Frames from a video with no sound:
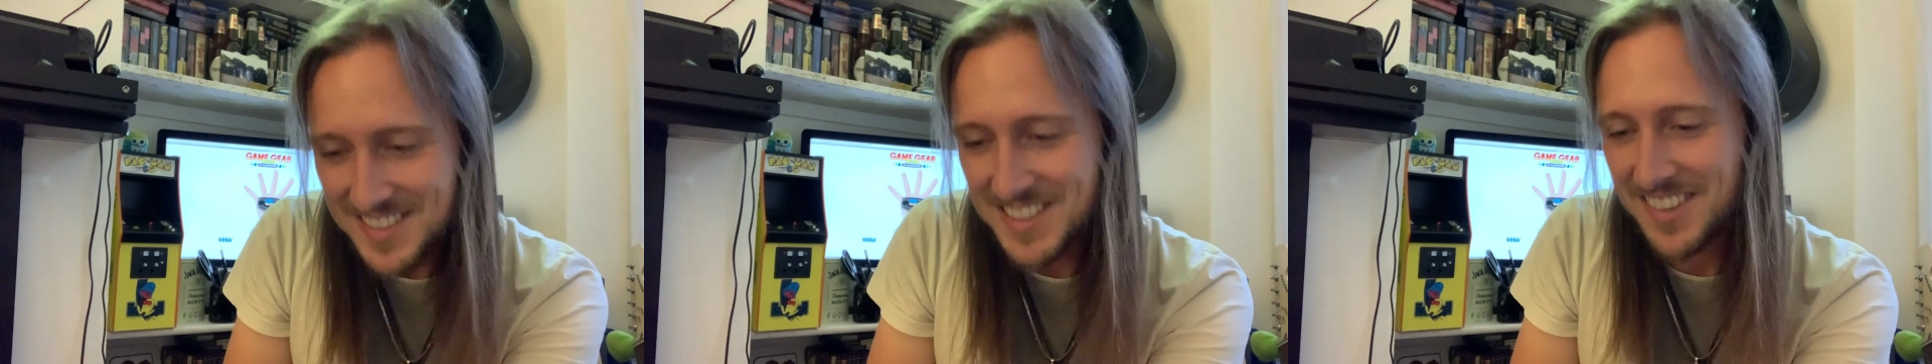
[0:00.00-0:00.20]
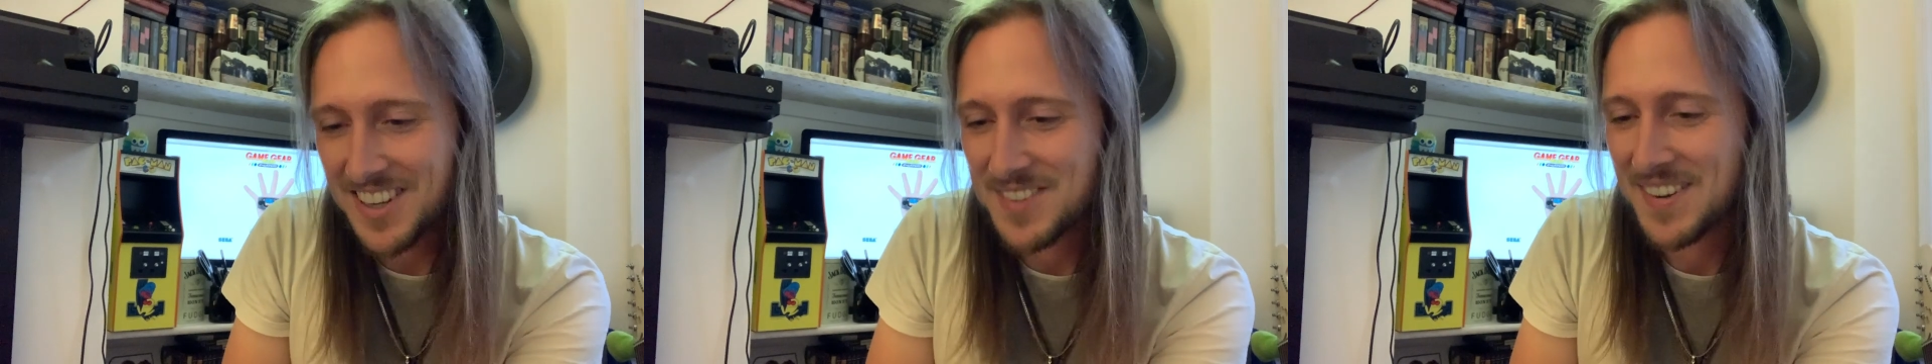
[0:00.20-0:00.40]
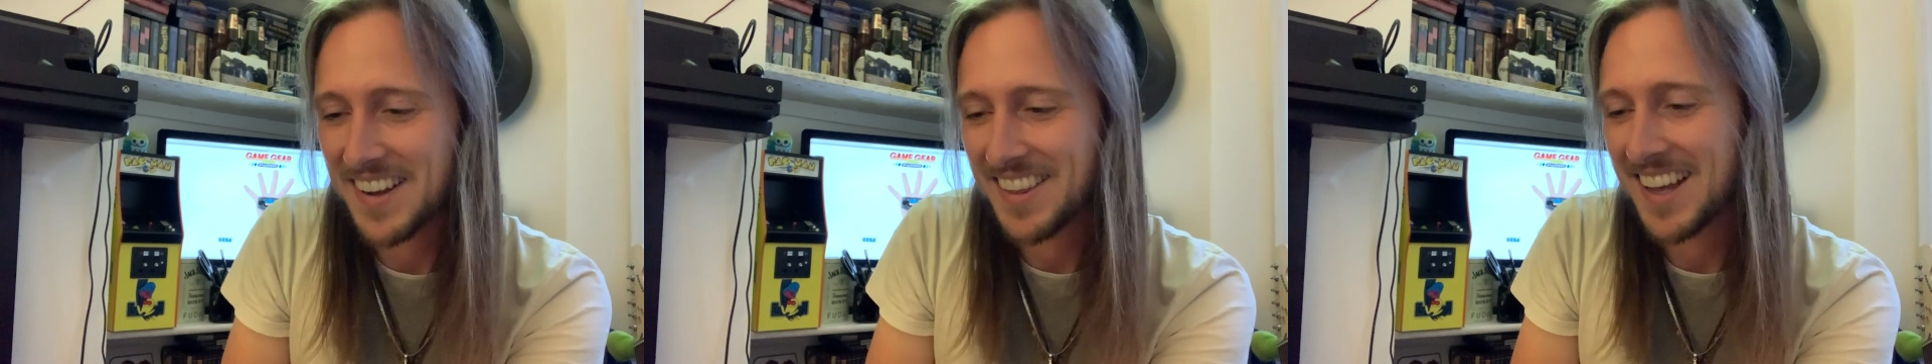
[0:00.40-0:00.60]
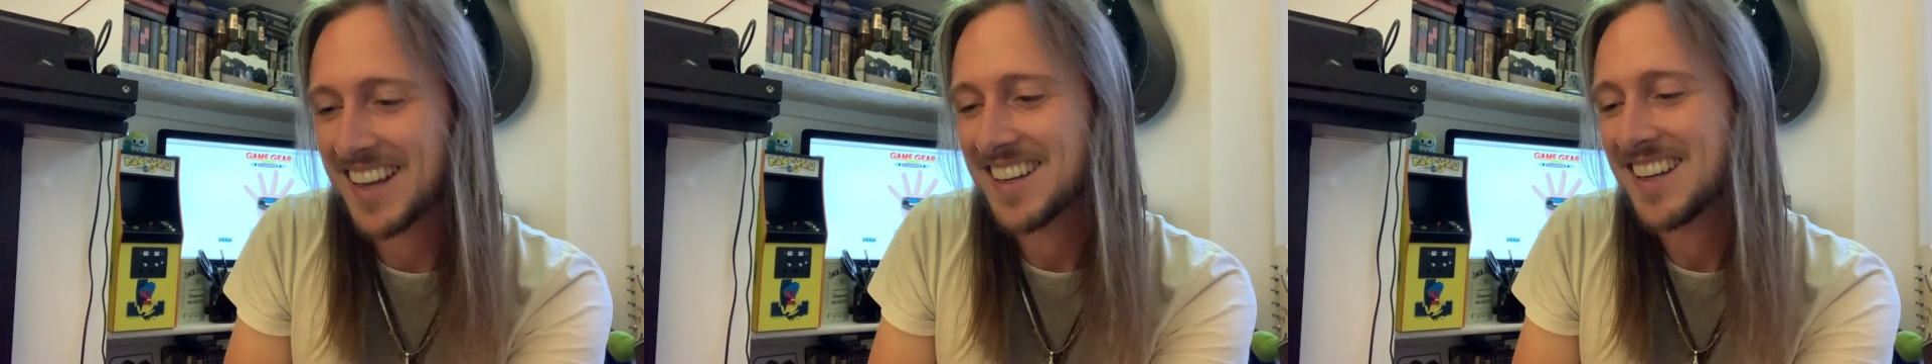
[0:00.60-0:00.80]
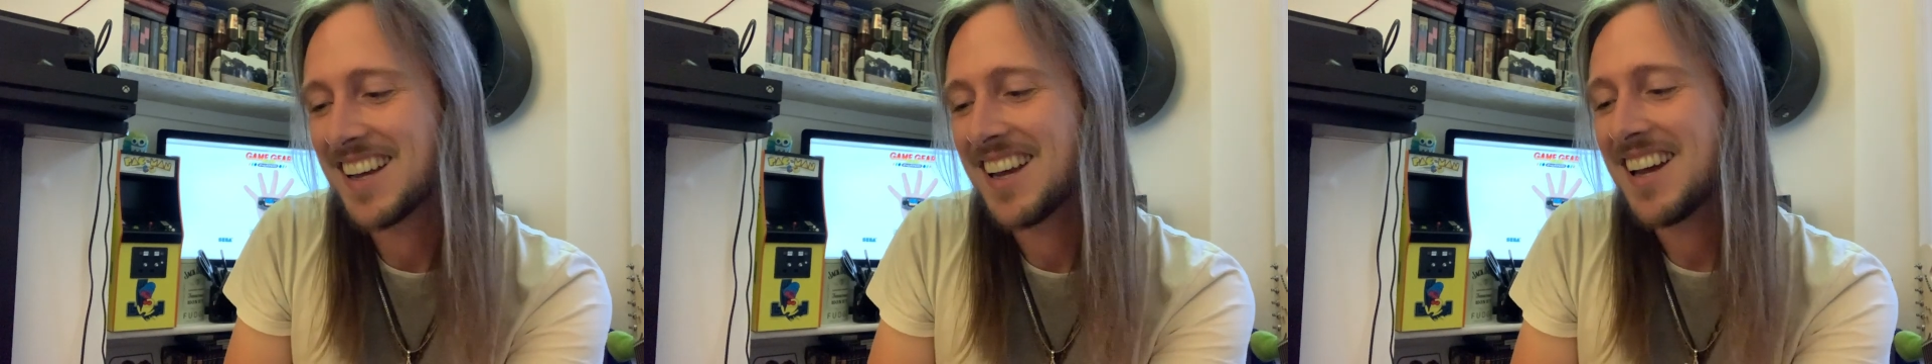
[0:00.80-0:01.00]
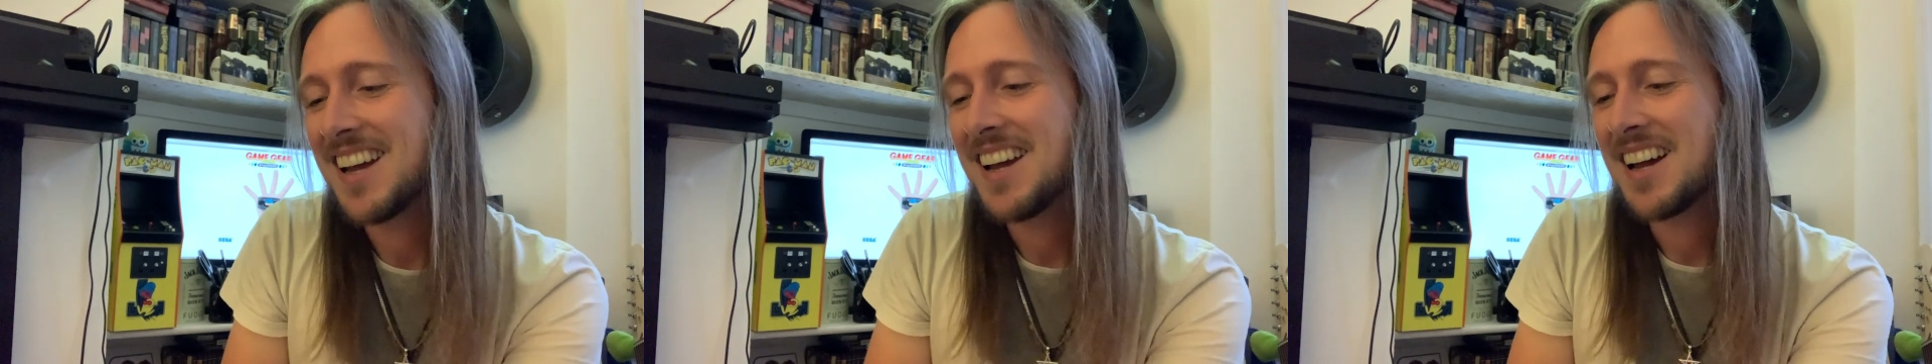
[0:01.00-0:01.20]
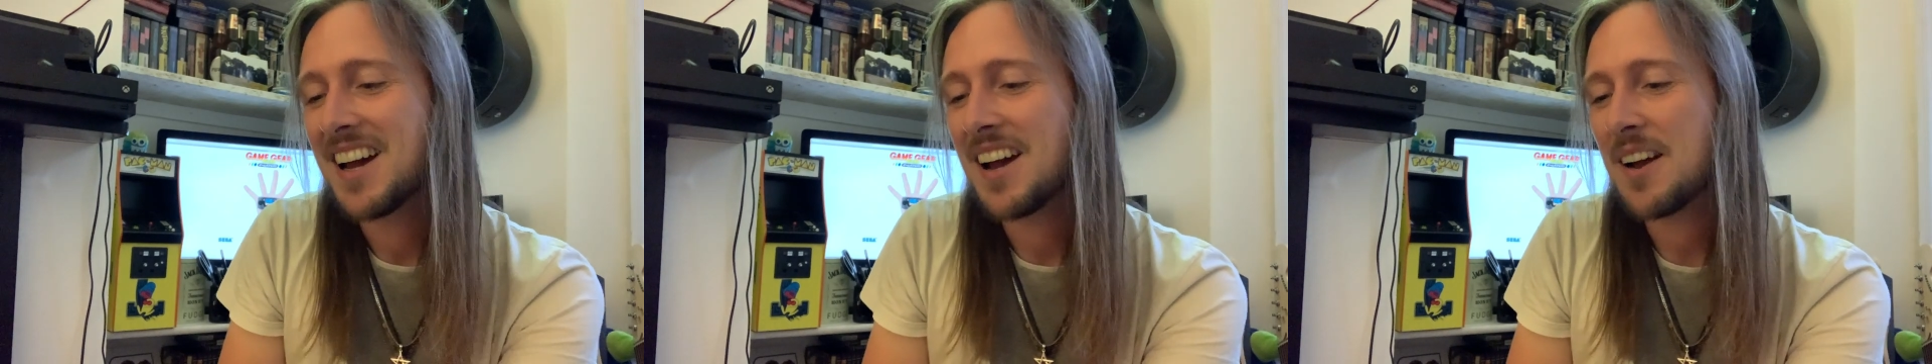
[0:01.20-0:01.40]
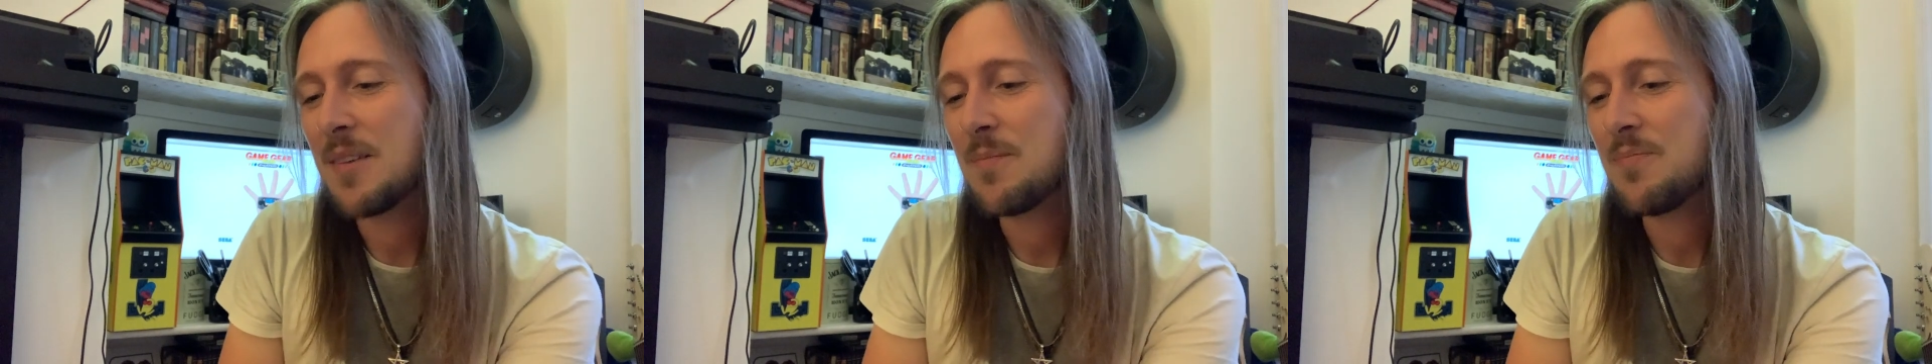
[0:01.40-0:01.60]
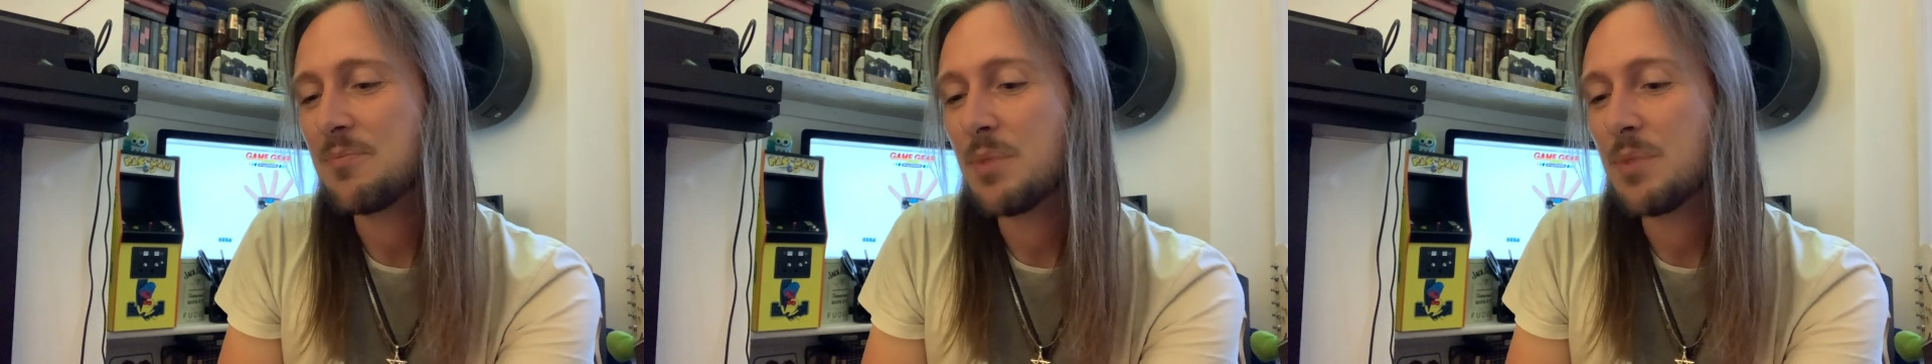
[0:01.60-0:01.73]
Sorry about that.